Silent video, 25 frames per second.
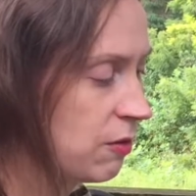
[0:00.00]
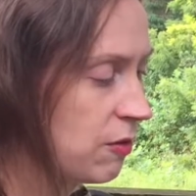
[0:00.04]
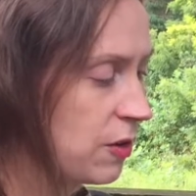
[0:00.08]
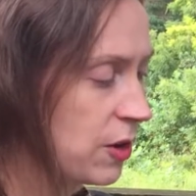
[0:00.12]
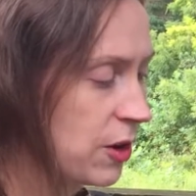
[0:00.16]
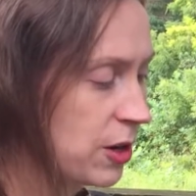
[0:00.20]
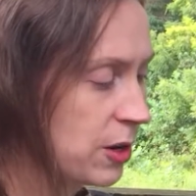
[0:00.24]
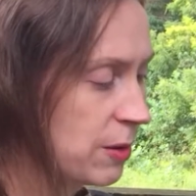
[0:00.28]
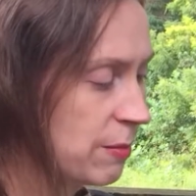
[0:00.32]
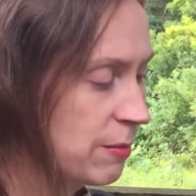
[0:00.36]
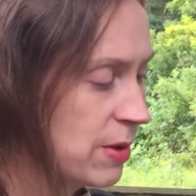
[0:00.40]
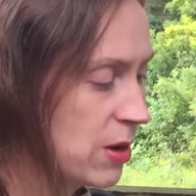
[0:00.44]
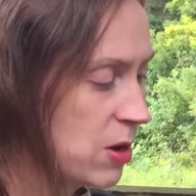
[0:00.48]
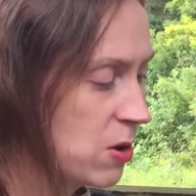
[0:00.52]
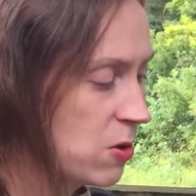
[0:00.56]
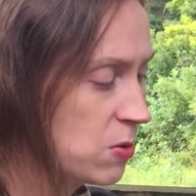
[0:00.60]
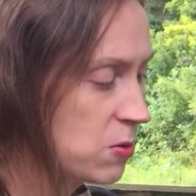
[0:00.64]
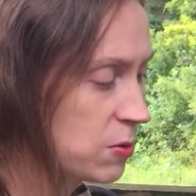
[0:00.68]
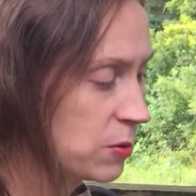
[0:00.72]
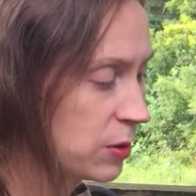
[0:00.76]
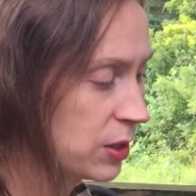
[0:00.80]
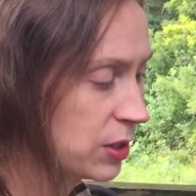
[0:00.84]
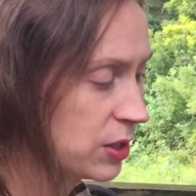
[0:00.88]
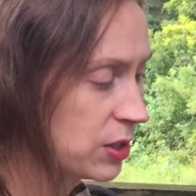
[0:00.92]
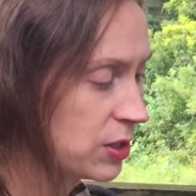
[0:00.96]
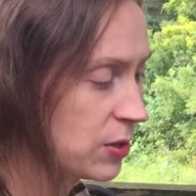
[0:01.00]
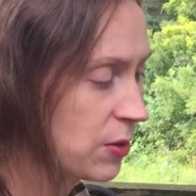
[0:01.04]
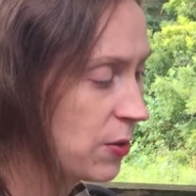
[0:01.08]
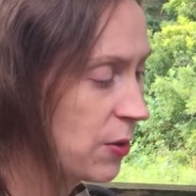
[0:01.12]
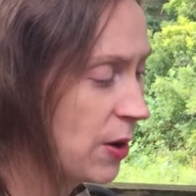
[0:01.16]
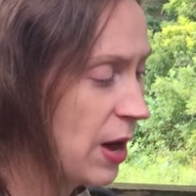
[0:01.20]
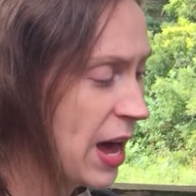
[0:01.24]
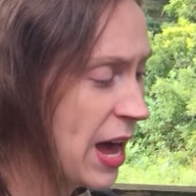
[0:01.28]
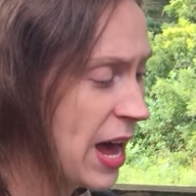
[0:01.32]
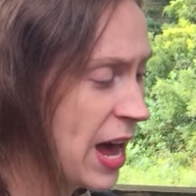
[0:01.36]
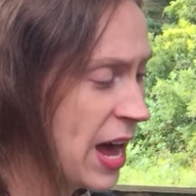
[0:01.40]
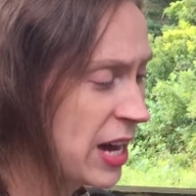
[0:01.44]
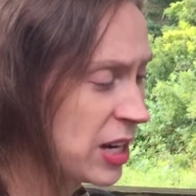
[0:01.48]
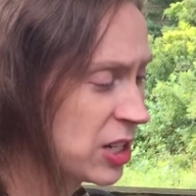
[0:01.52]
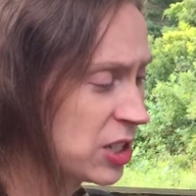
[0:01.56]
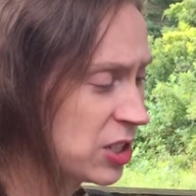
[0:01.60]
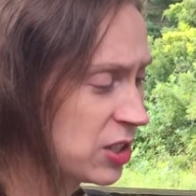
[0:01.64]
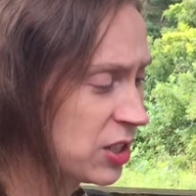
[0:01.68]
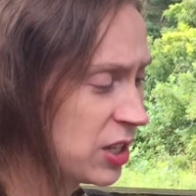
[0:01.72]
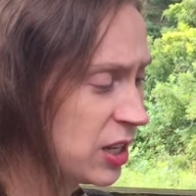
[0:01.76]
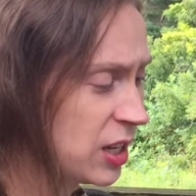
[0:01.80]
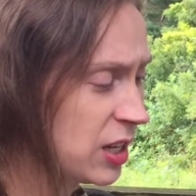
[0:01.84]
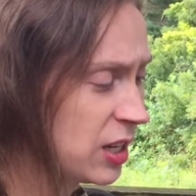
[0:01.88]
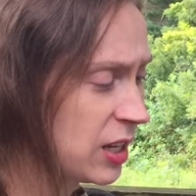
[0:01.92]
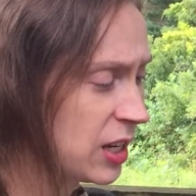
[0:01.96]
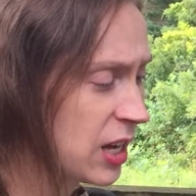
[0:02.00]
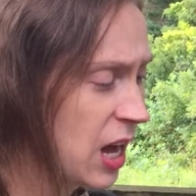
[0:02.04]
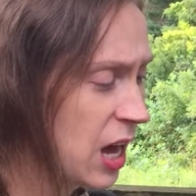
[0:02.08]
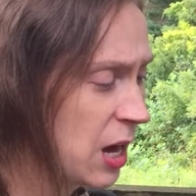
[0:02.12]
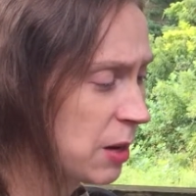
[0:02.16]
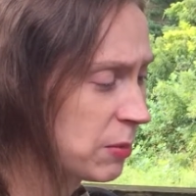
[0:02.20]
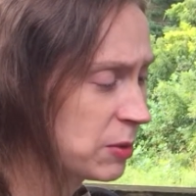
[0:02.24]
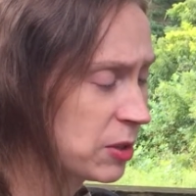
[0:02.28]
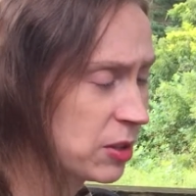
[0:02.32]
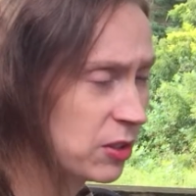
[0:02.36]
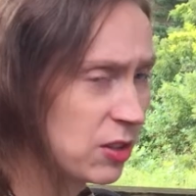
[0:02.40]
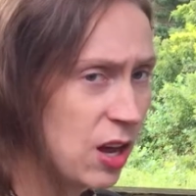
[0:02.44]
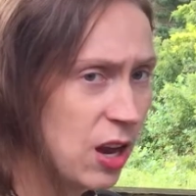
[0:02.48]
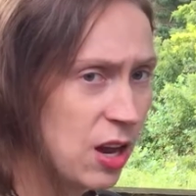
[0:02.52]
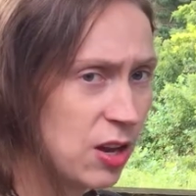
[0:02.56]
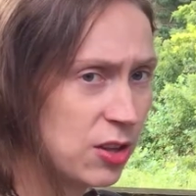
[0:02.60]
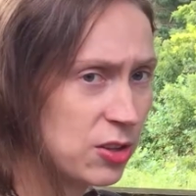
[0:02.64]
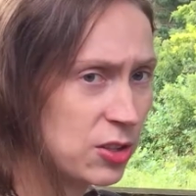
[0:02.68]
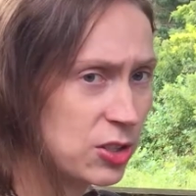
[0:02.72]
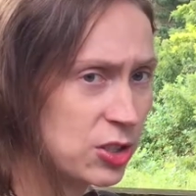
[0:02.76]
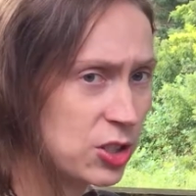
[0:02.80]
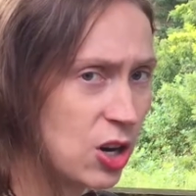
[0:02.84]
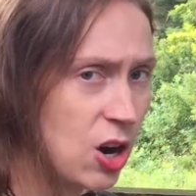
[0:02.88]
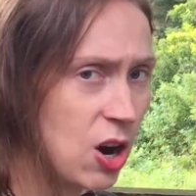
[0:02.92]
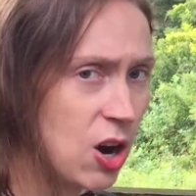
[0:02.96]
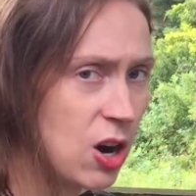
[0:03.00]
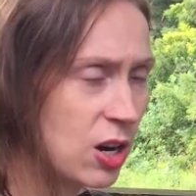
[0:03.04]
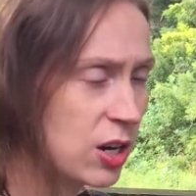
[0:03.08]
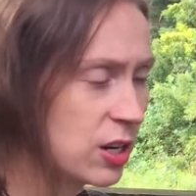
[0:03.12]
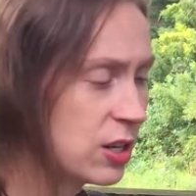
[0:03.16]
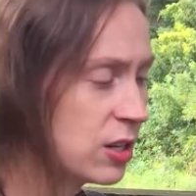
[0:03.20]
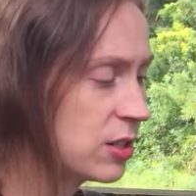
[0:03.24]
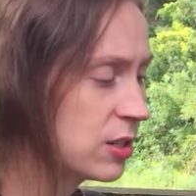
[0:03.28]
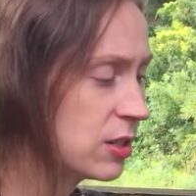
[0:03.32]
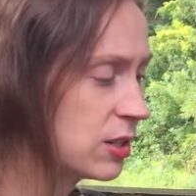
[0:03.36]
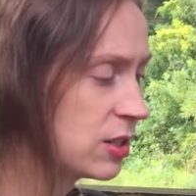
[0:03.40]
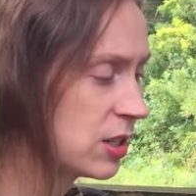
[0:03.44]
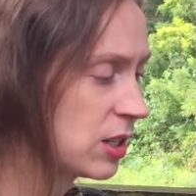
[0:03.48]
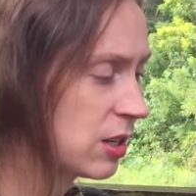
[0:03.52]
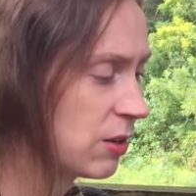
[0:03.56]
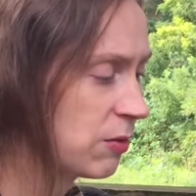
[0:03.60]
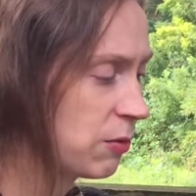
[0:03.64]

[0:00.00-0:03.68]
for her milk, so I actually kept a lot of the jars